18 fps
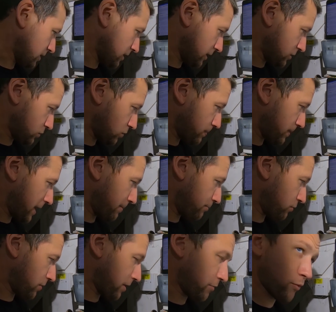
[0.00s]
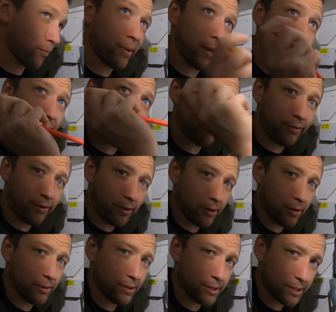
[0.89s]
turn it into a paper aeroplane and throw
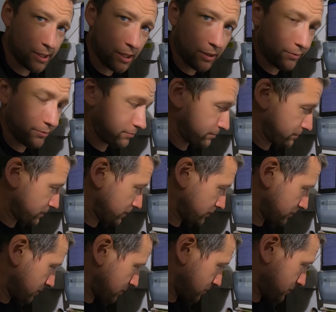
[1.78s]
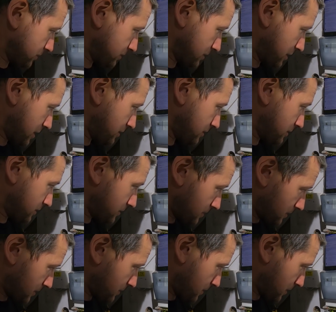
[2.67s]
it at the sun for as little use as it is.
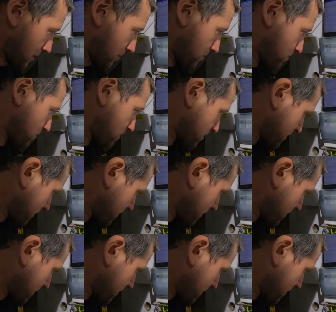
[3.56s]
You know,